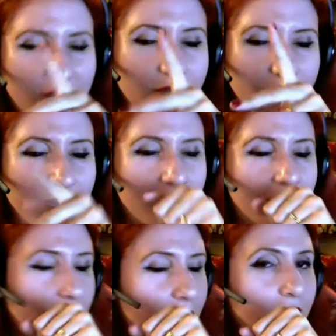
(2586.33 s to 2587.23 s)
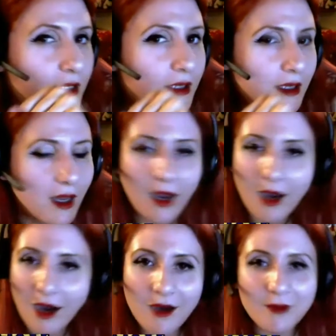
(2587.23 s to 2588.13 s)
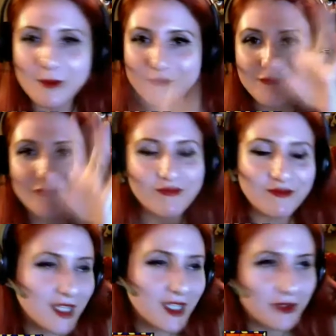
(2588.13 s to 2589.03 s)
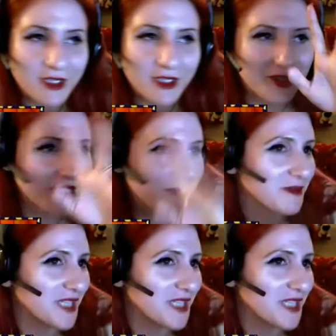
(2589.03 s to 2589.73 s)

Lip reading: your hair. No, I just...